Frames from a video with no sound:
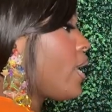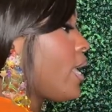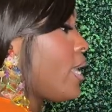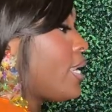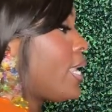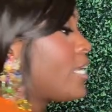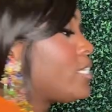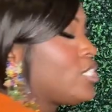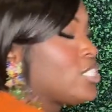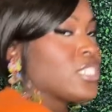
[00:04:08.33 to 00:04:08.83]
and
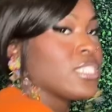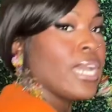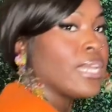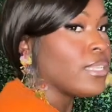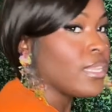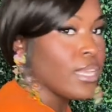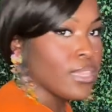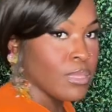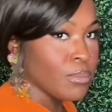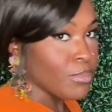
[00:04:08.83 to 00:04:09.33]
I just got
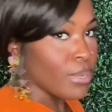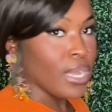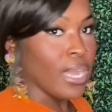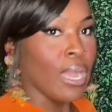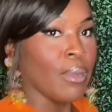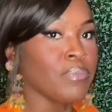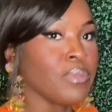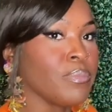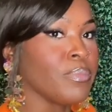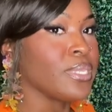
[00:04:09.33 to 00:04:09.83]
nothing but
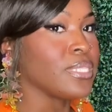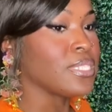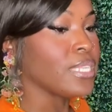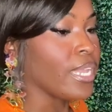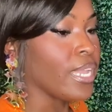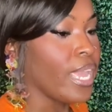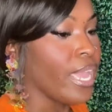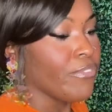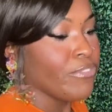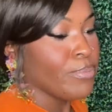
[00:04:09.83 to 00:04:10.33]
compliments.
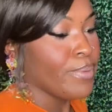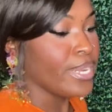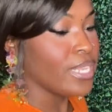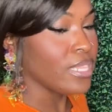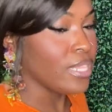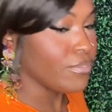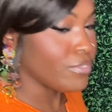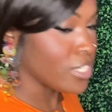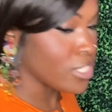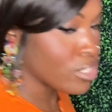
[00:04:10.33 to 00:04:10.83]
Like everybody
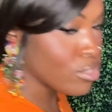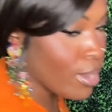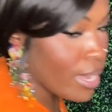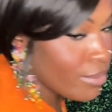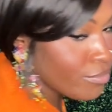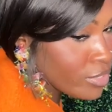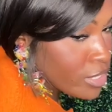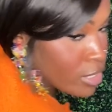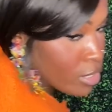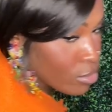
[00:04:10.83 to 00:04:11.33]
loved this. So I
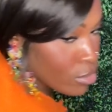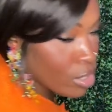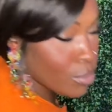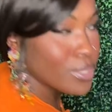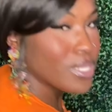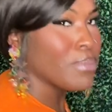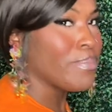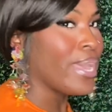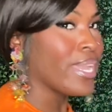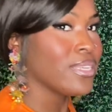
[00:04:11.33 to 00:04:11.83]
really don't know what
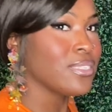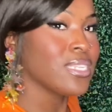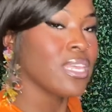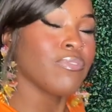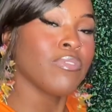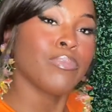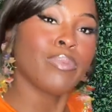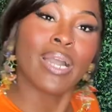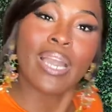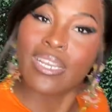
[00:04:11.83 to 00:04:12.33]
the back is
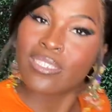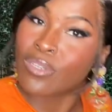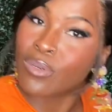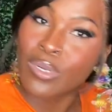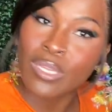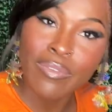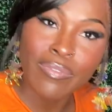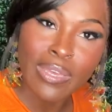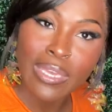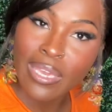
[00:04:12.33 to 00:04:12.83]
giving, but I don't
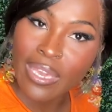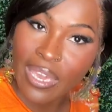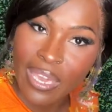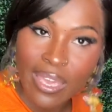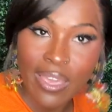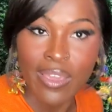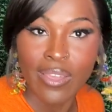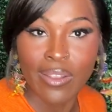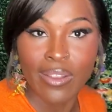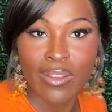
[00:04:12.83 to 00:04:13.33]
even
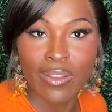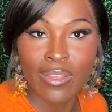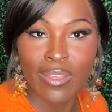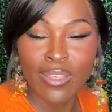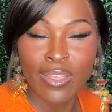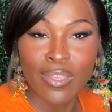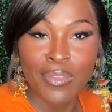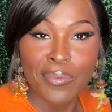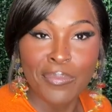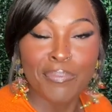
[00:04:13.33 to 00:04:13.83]
care
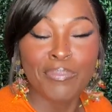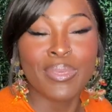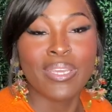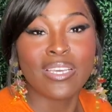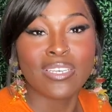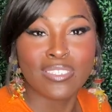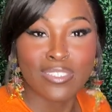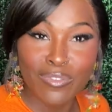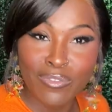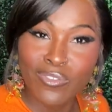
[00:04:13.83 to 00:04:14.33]

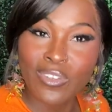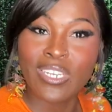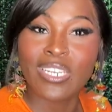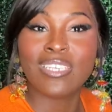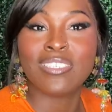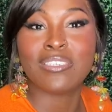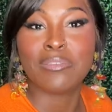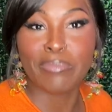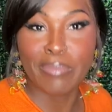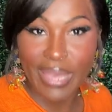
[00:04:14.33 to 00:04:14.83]
because the front
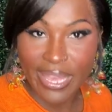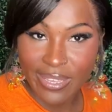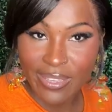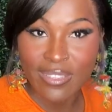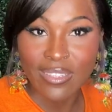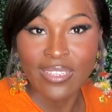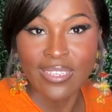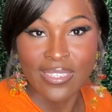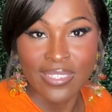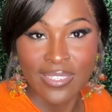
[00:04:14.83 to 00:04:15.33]
is
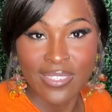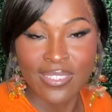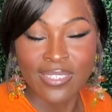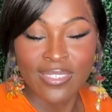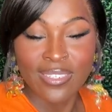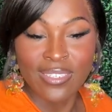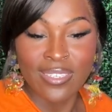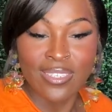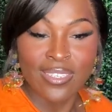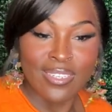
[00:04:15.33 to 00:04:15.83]
immaculate.
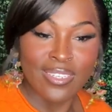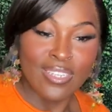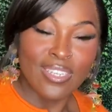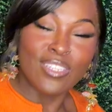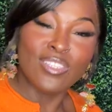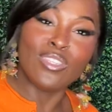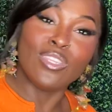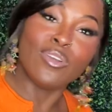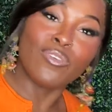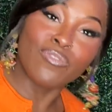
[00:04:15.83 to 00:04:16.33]

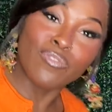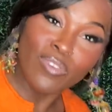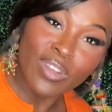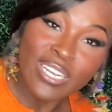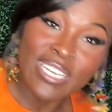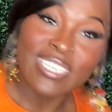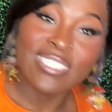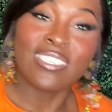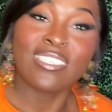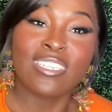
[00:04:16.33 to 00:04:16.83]
The
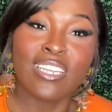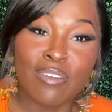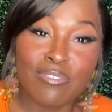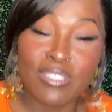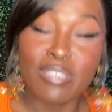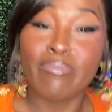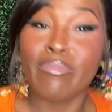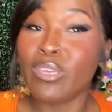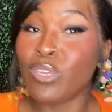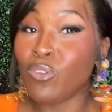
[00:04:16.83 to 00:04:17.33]
front is enough
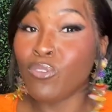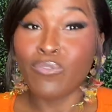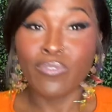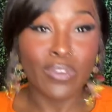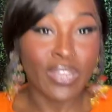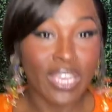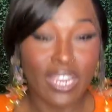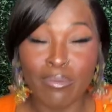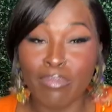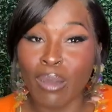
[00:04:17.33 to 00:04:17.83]
to make you
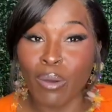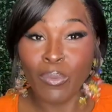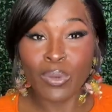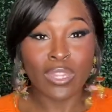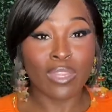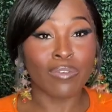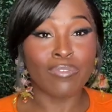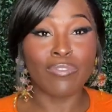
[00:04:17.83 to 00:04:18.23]
forget about what the